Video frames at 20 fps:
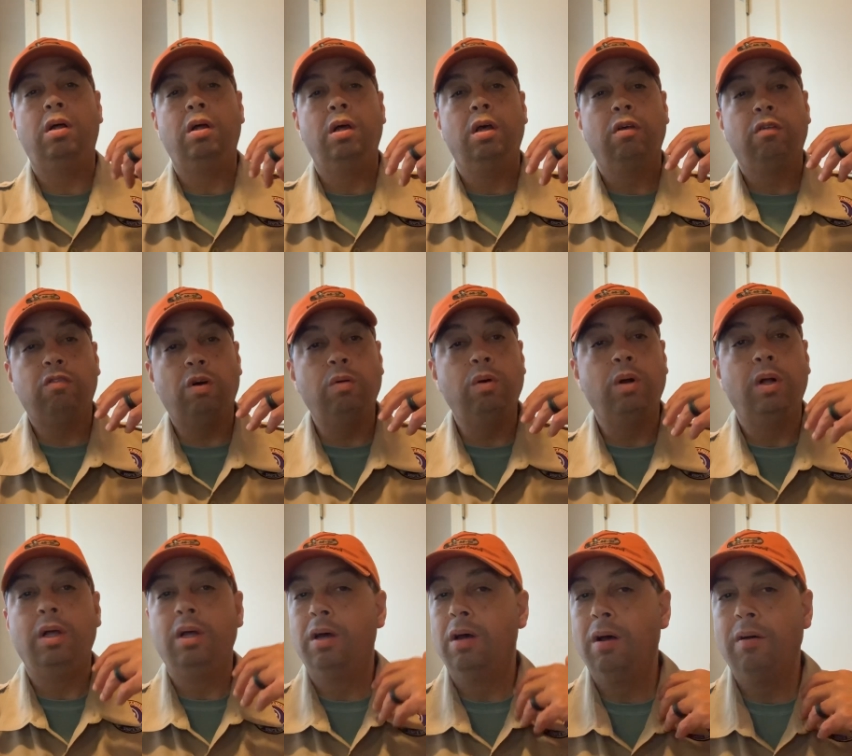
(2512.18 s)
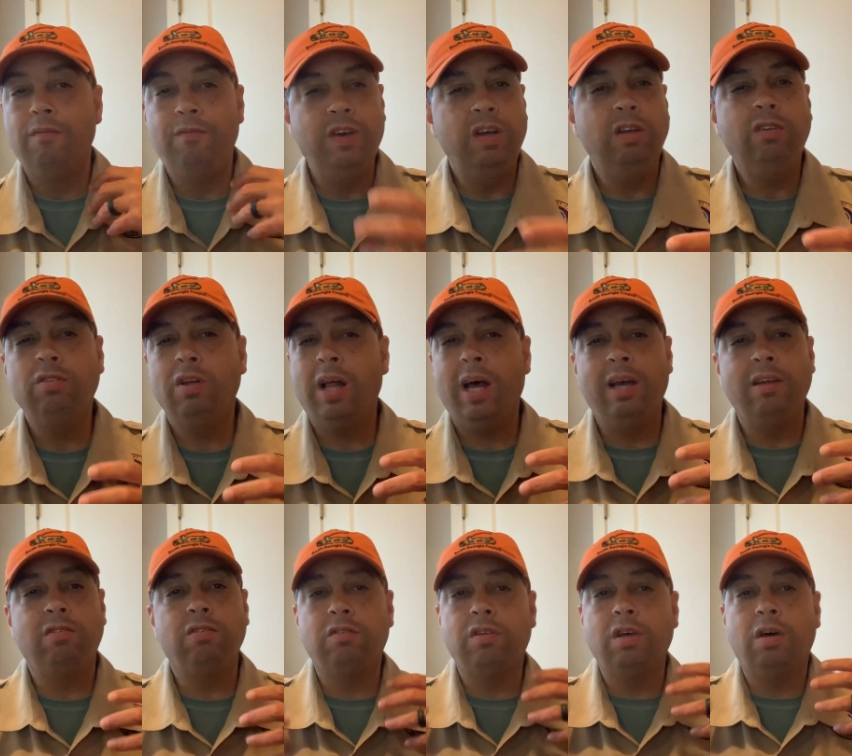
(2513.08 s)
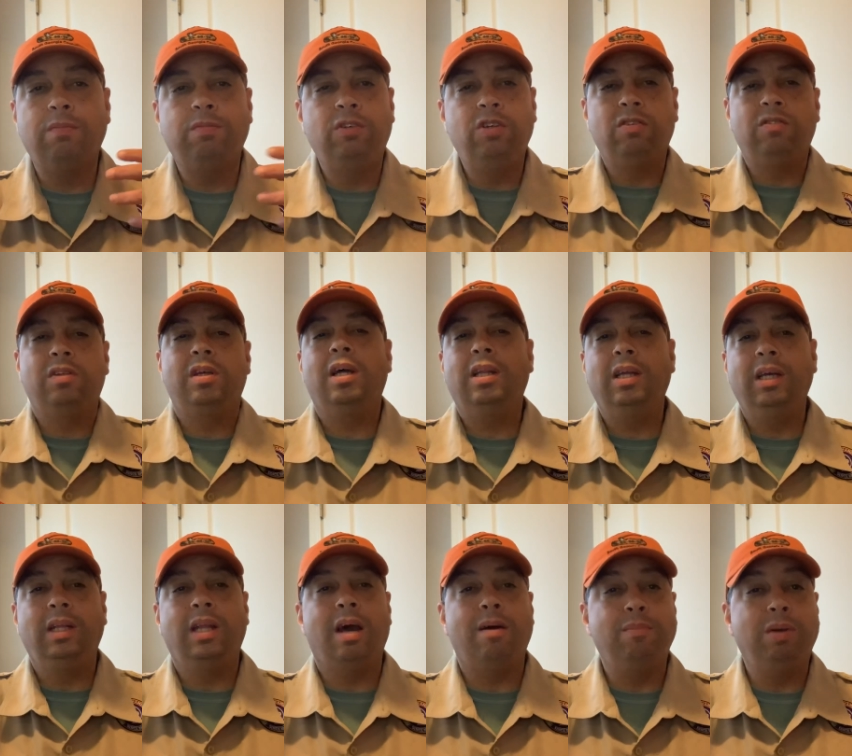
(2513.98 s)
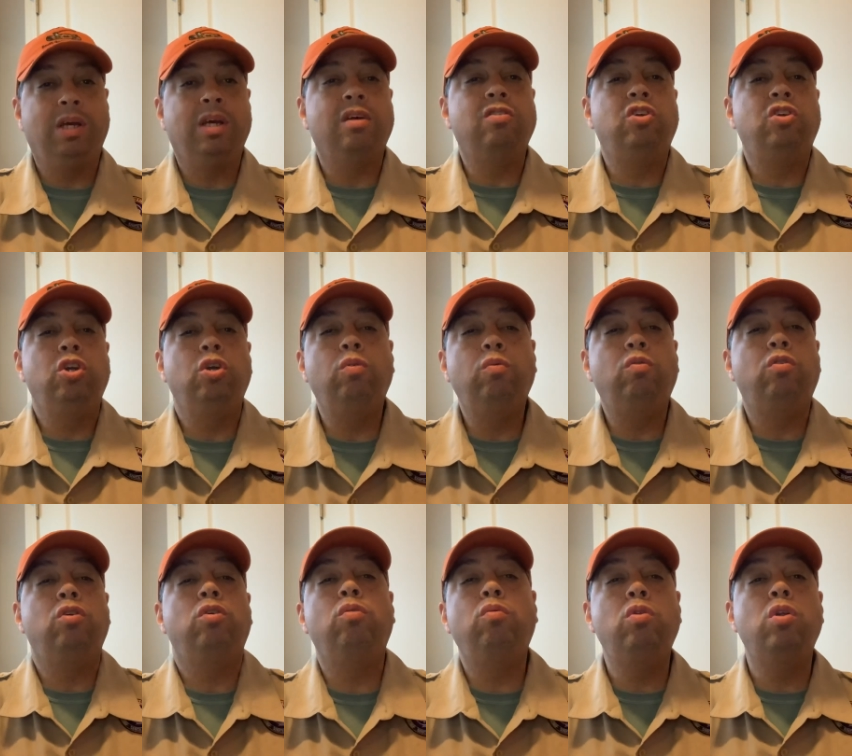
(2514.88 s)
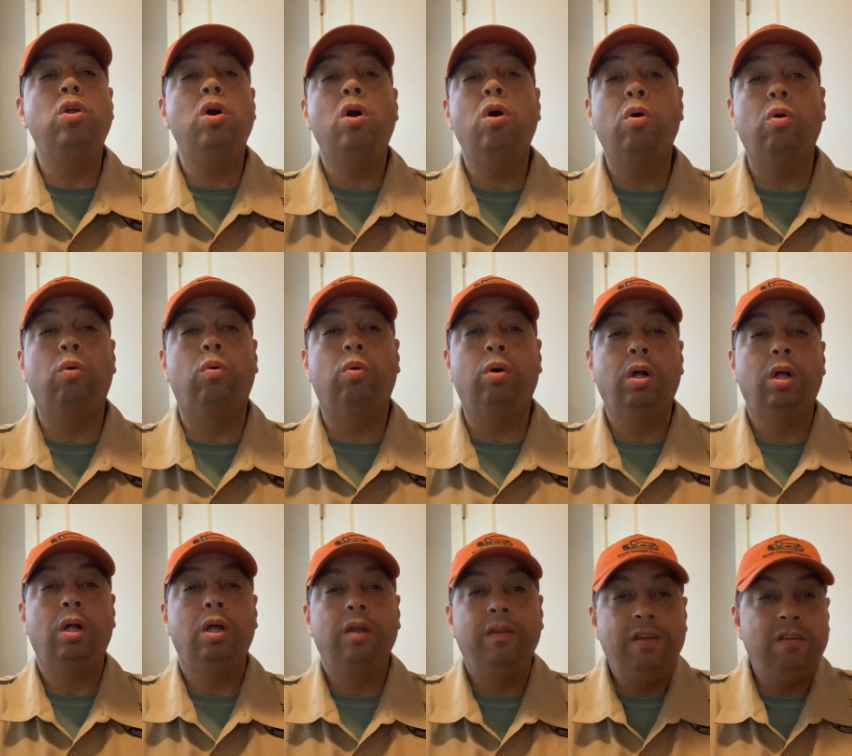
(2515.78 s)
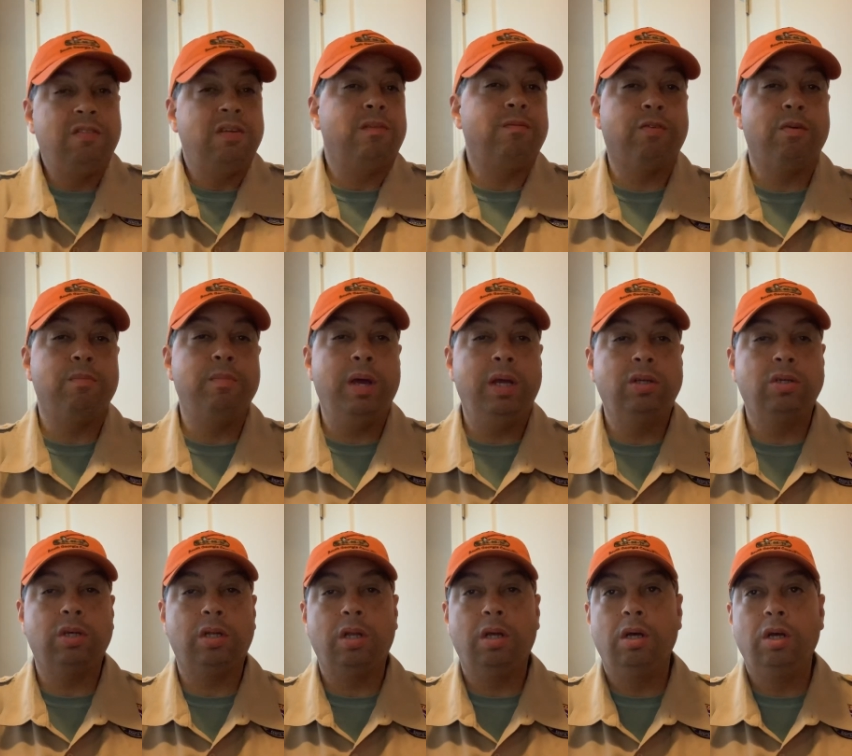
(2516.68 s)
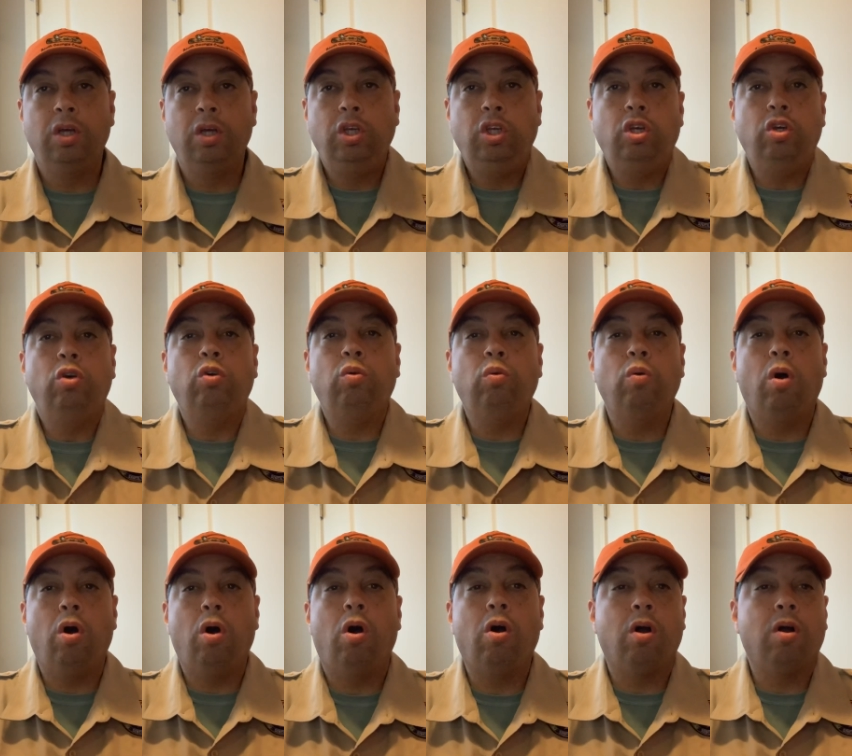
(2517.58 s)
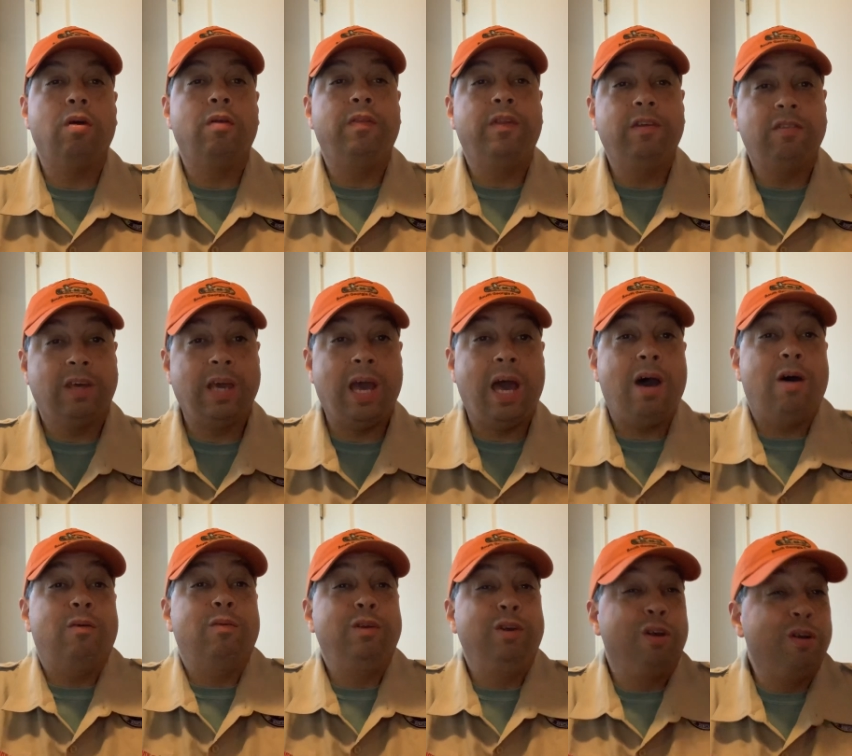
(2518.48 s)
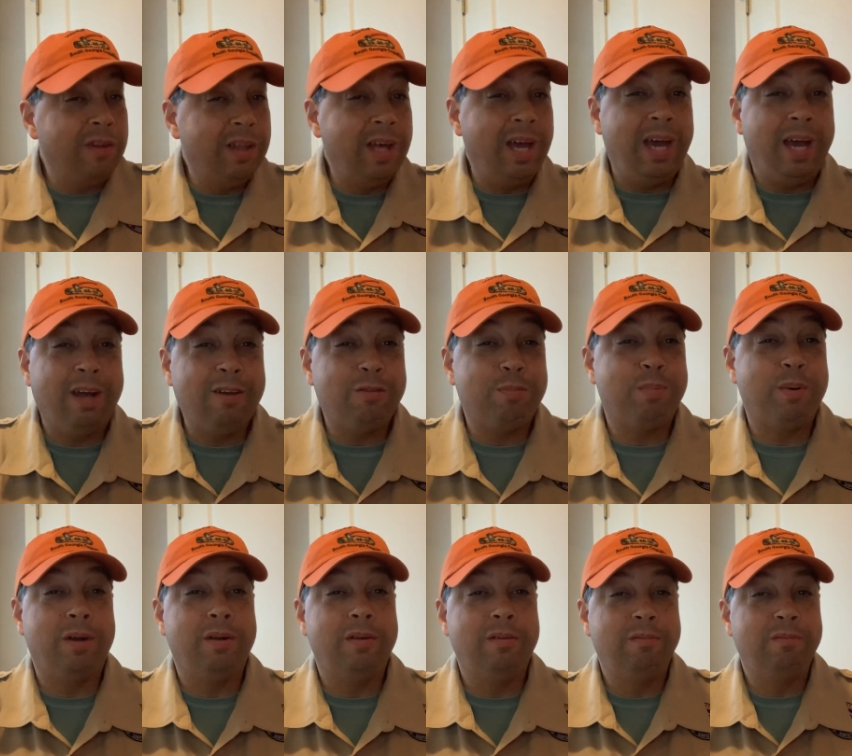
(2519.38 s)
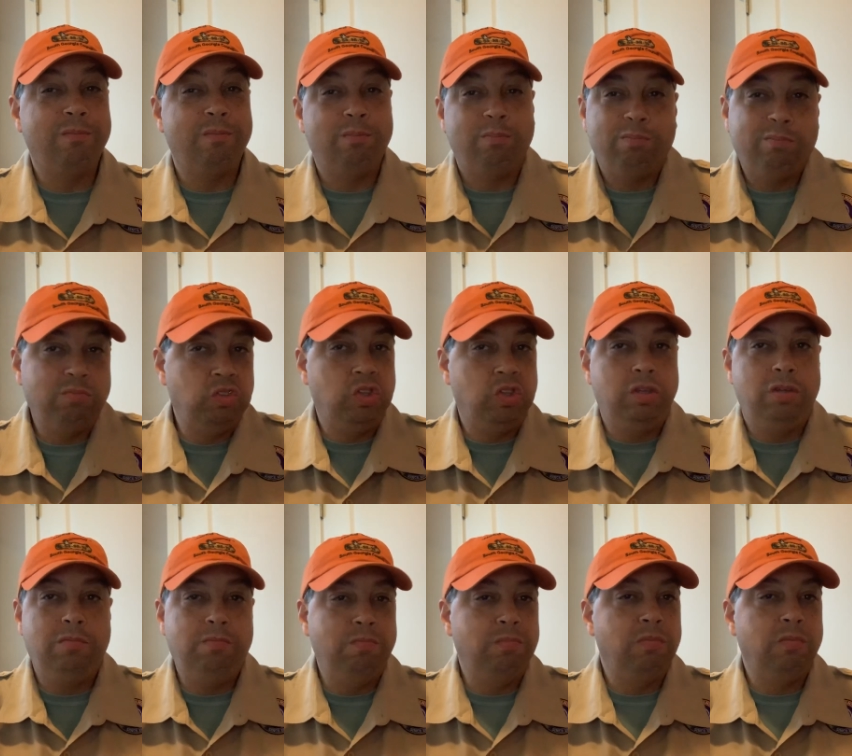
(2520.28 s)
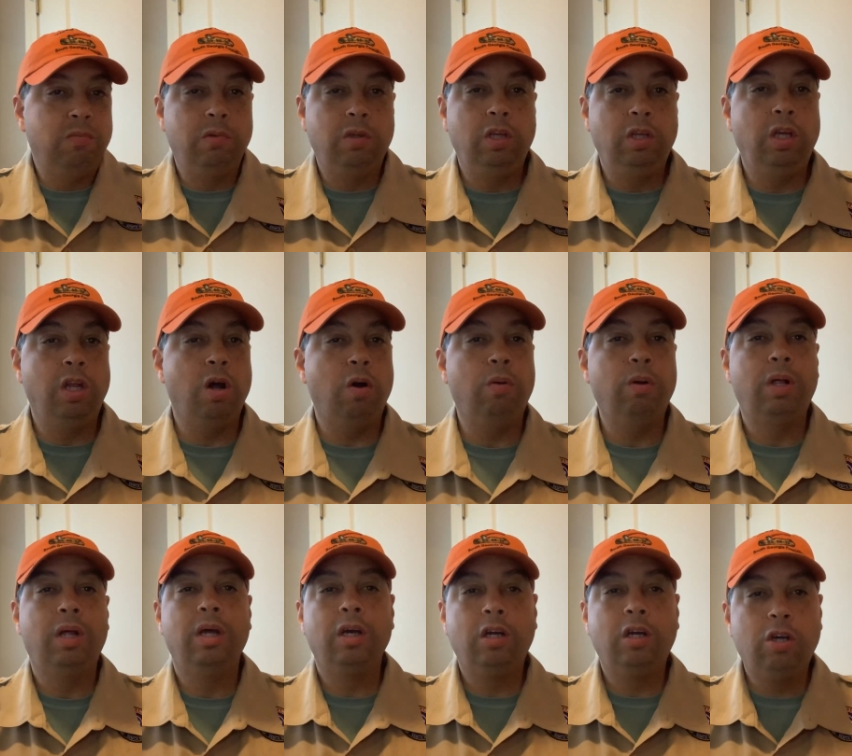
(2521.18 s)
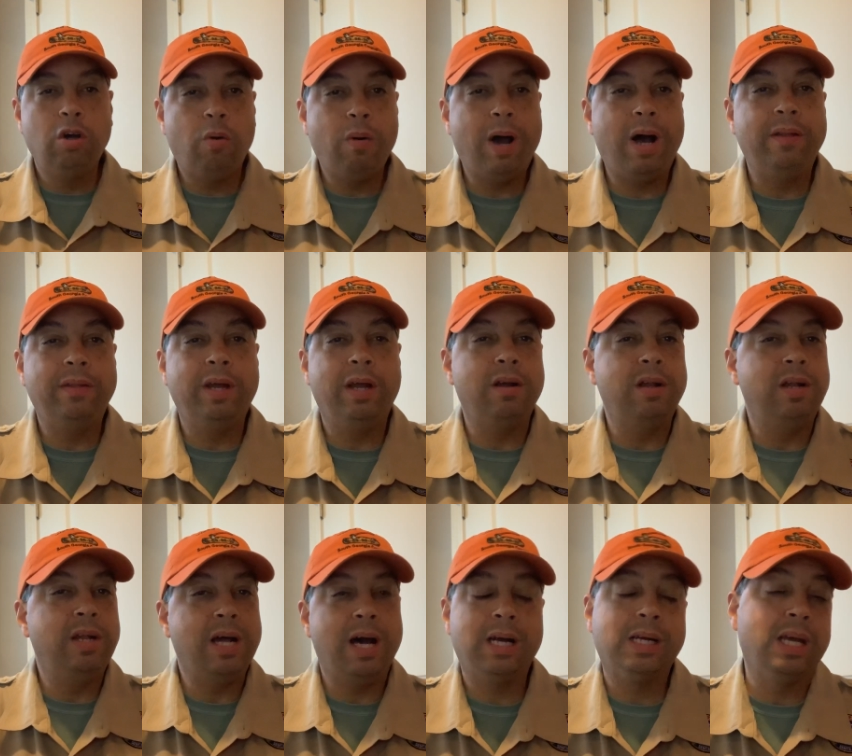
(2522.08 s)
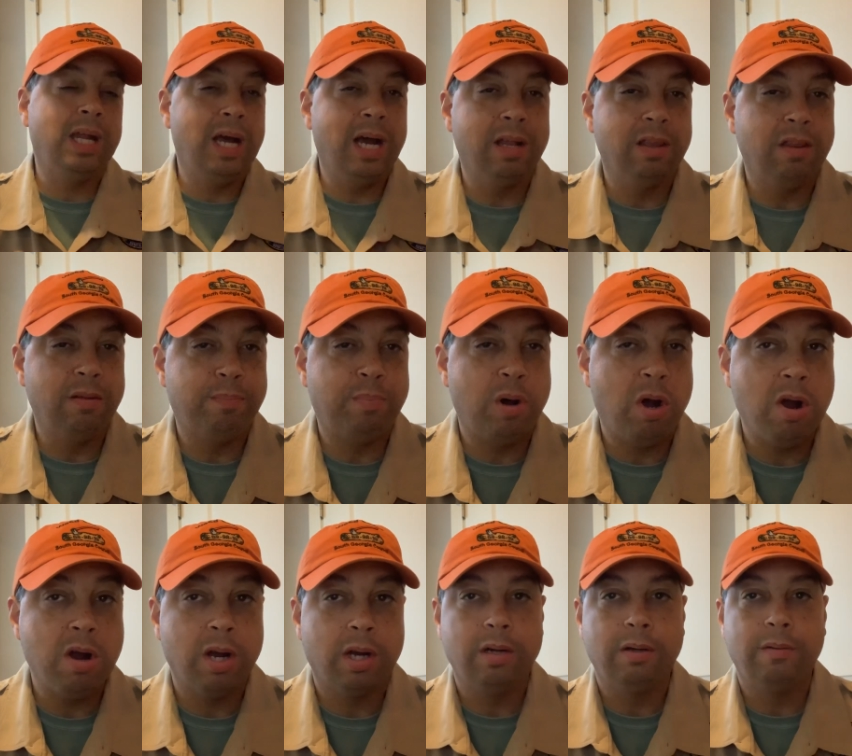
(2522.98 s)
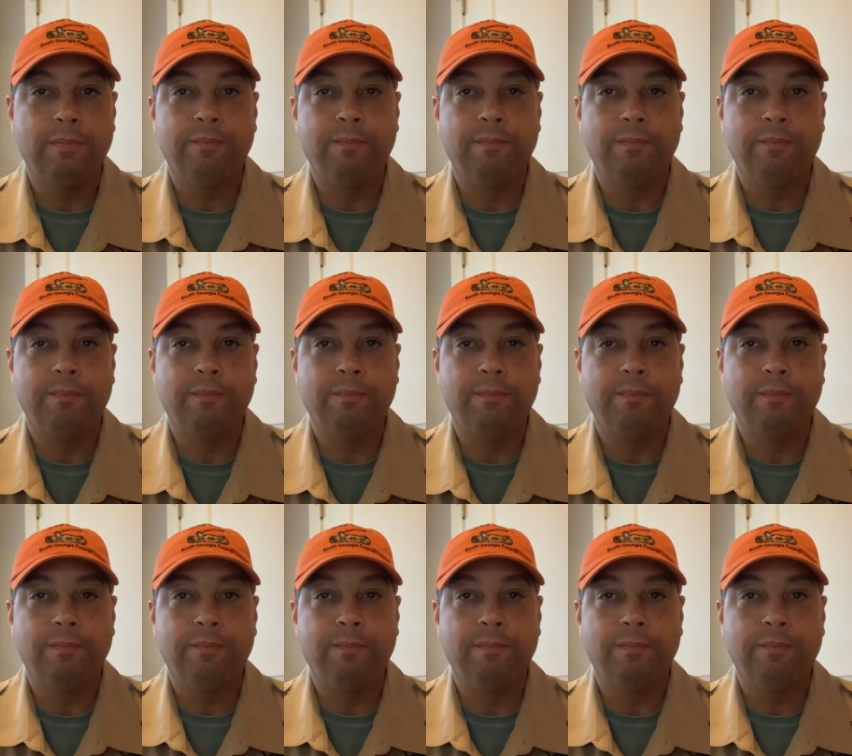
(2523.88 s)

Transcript: So visualize yourself just telling that, because you do know this information. You are the scout. You're the expert. Go out there and knock it out of the park.